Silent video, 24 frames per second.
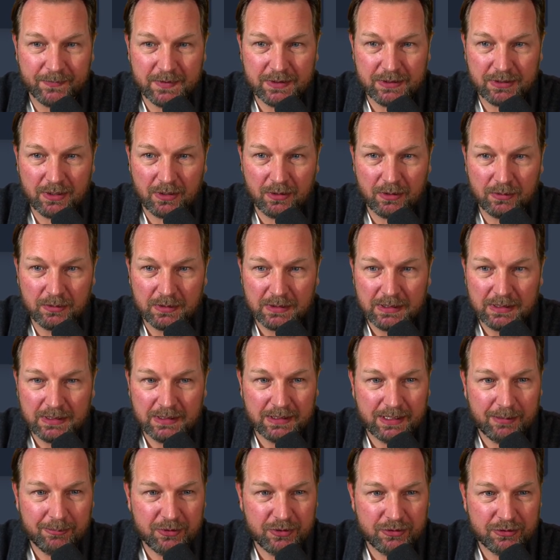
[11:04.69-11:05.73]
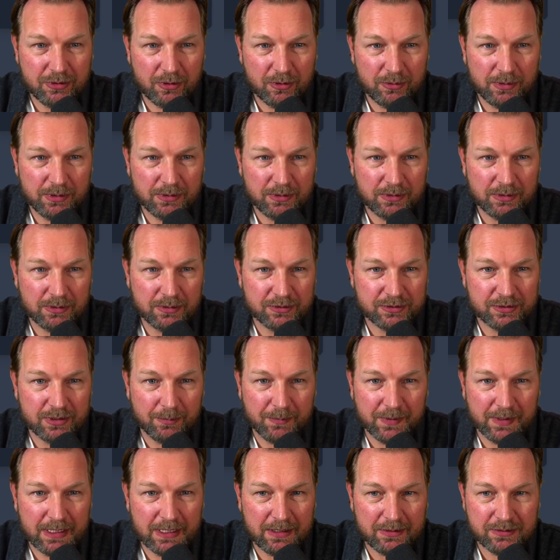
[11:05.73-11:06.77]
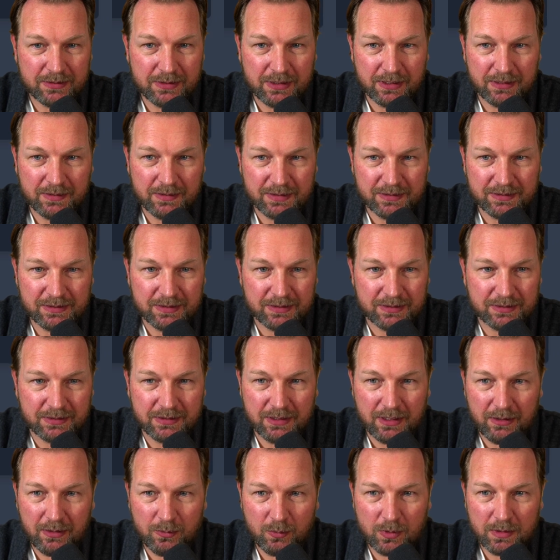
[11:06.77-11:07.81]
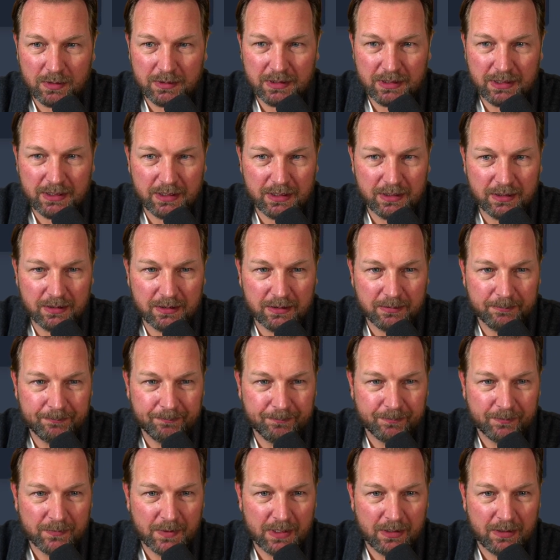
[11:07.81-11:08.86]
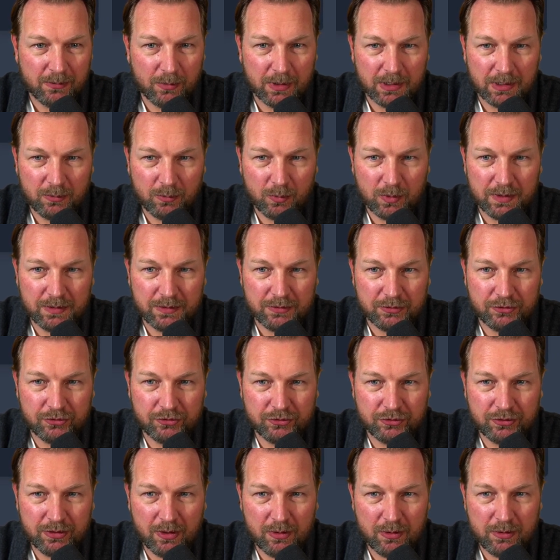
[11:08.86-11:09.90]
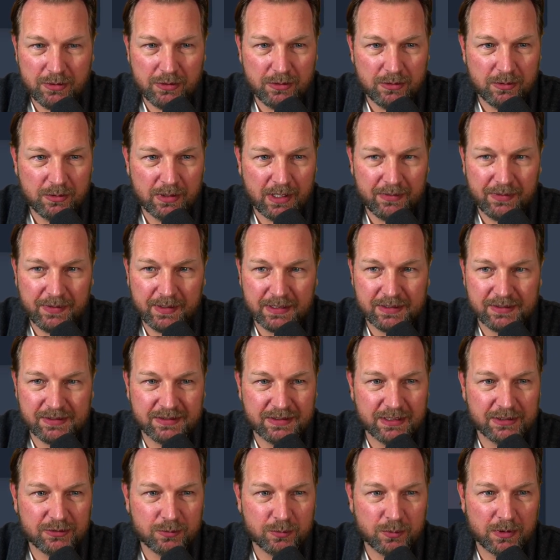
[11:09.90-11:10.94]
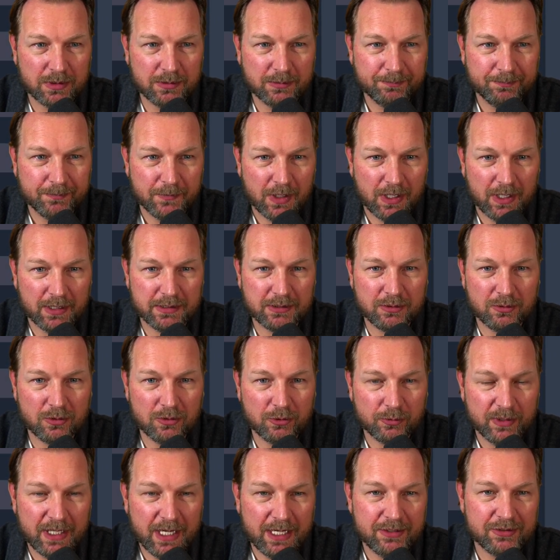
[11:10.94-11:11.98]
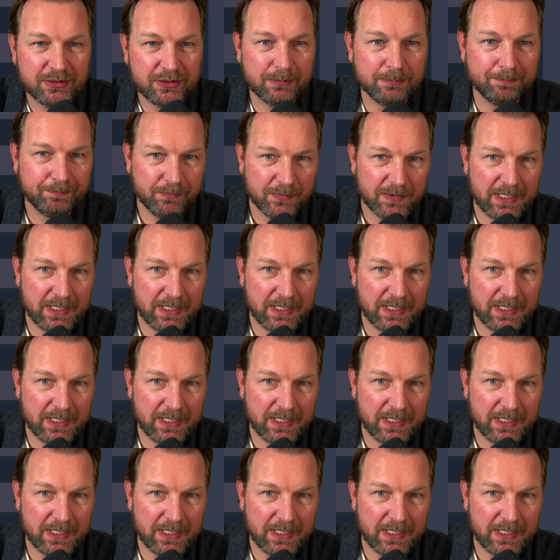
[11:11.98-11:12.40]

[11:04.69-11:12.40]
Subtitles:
So let me show you something else here. This is another one here. What I wanted to show you, I think it's this one, article creation.